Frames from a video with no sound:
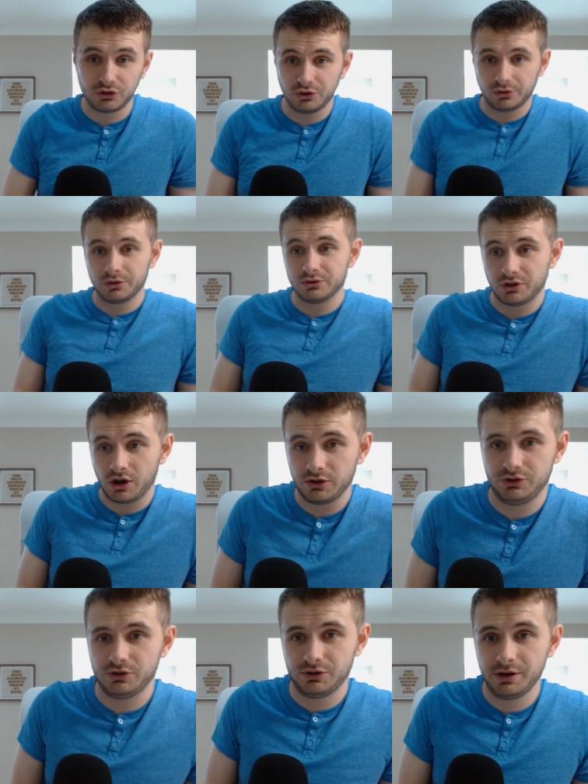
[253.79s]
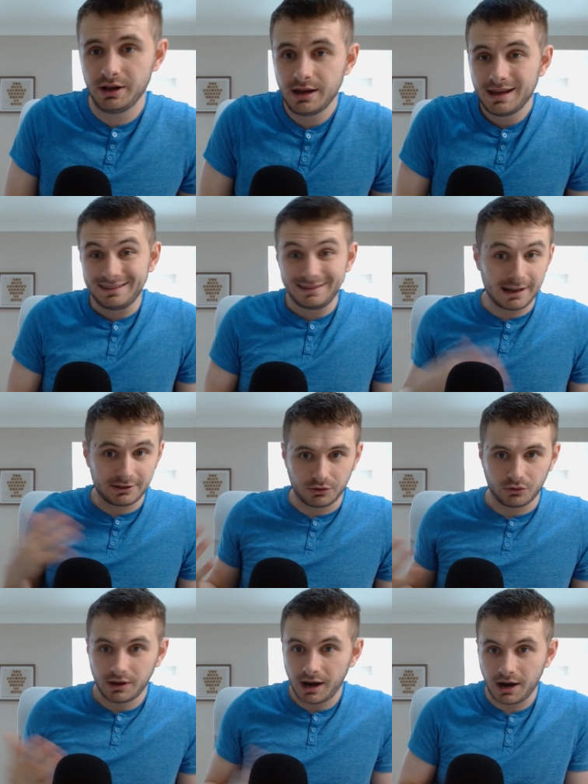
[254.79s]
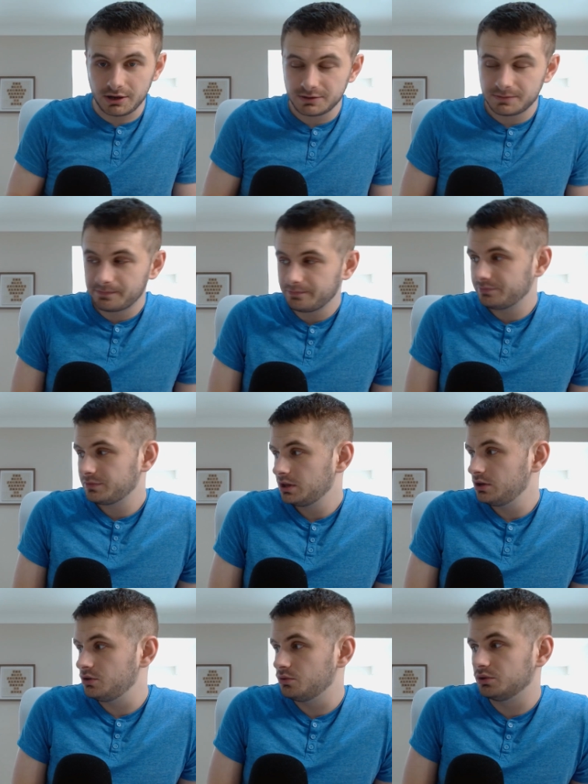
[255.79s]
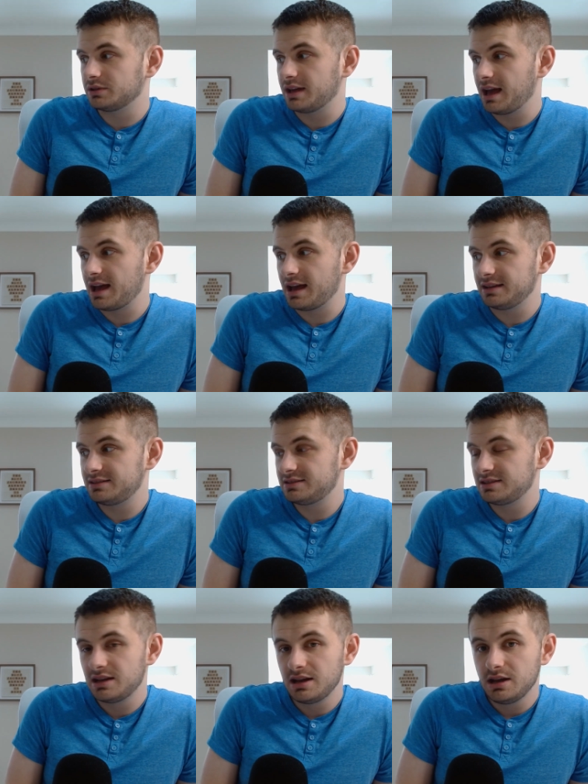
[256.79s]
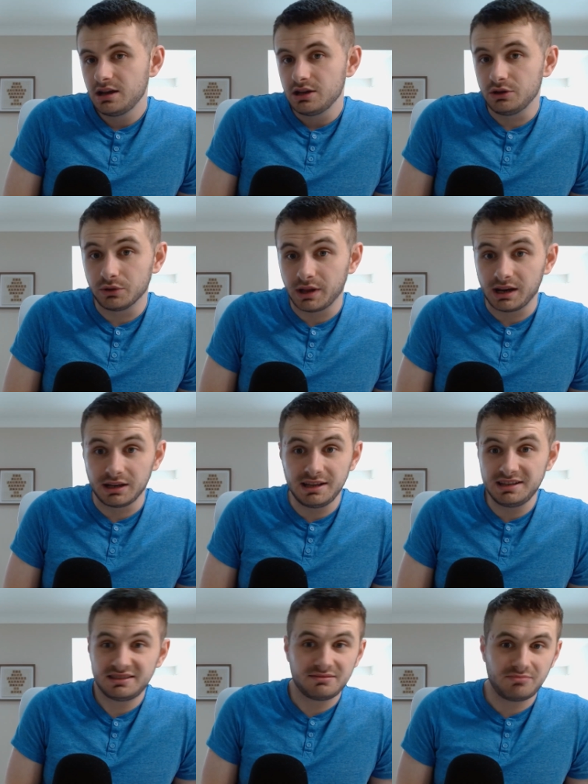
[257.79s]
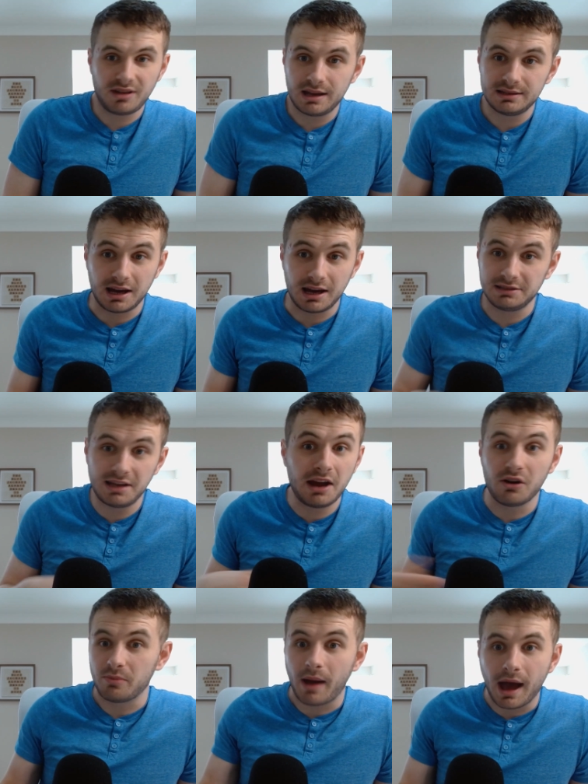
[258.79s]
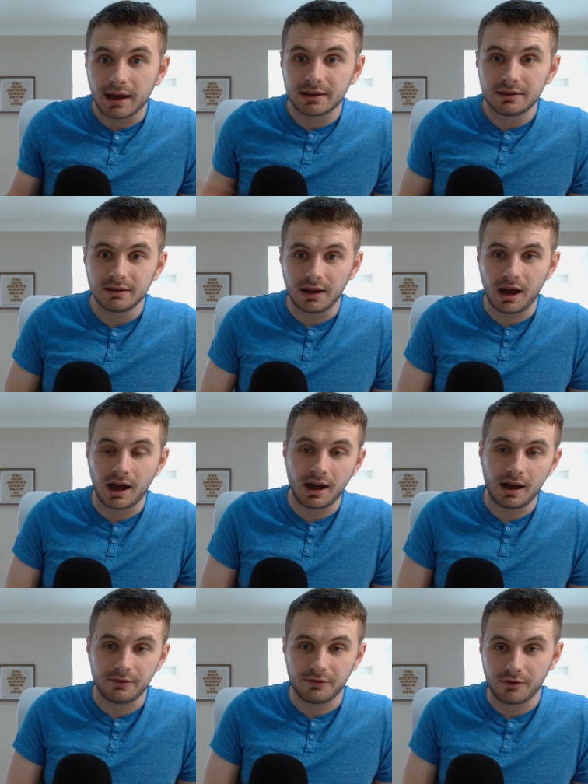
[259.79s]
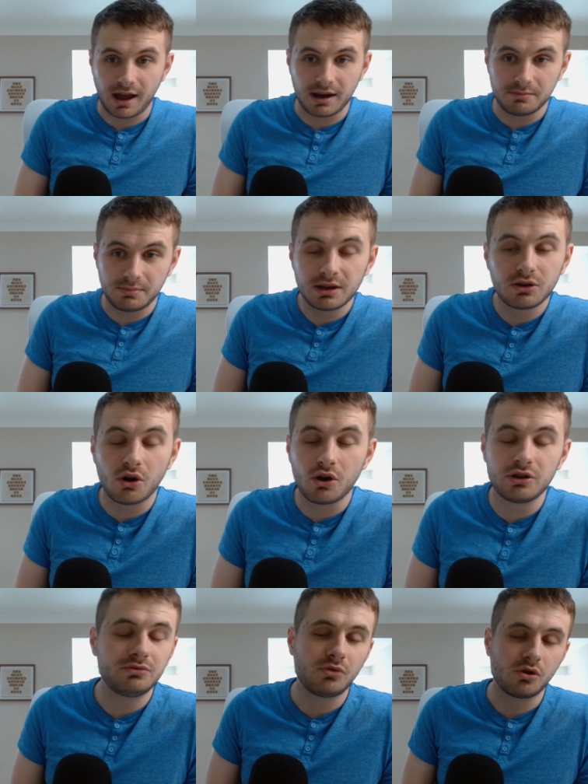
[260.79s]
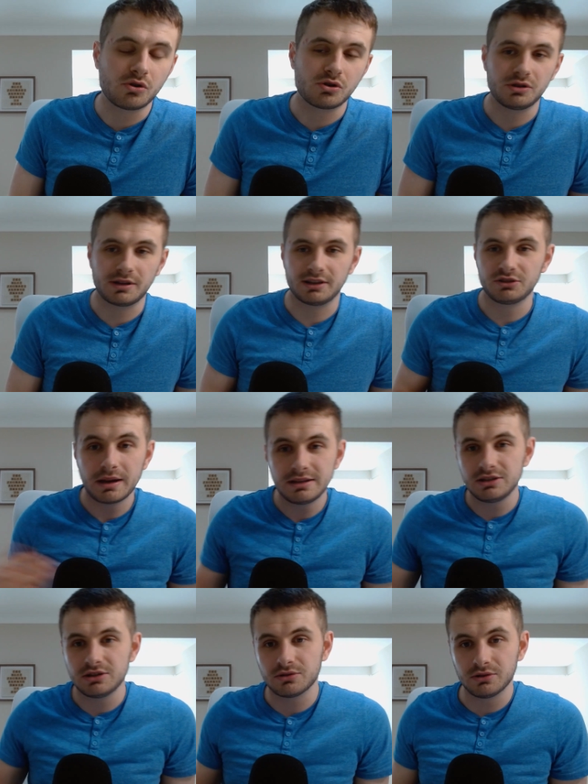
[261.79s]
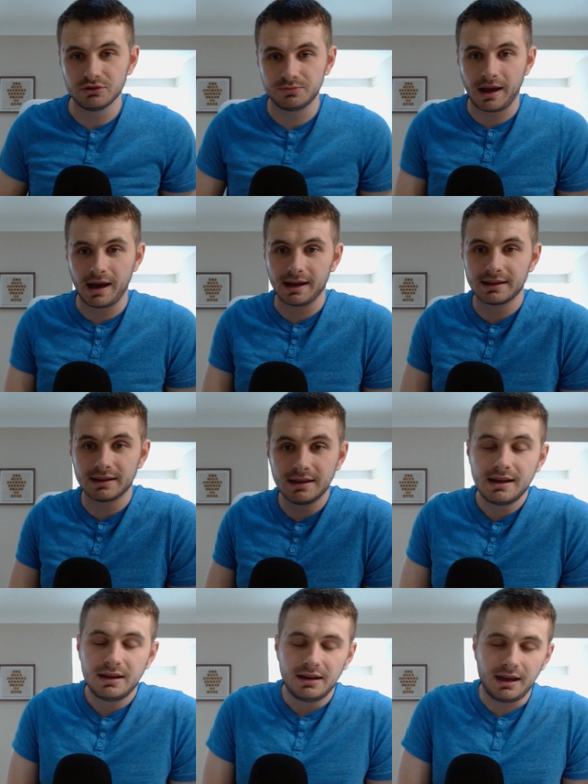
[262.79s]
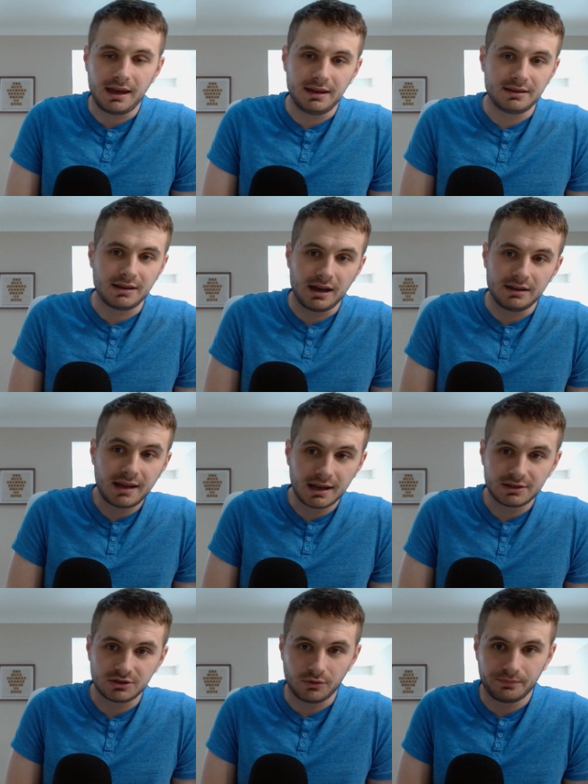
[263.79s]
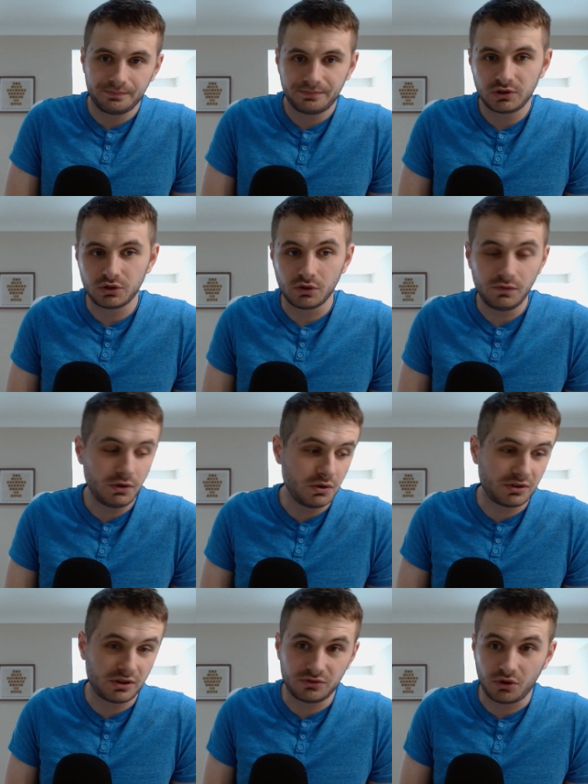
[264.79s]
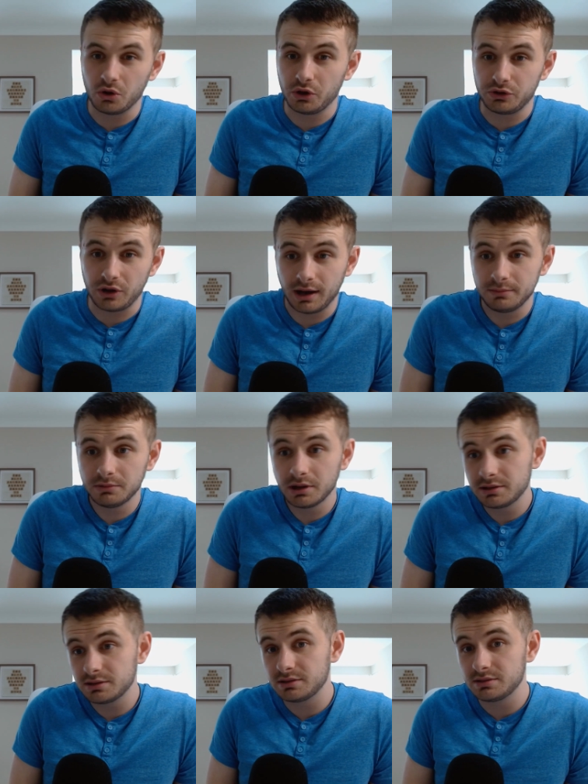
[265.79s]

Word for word: euros on your Nexo card, you'll get at least a tenner back for that in Bitcoin, or you'll get 20 euros back in Nexo. So if you use this all the time, like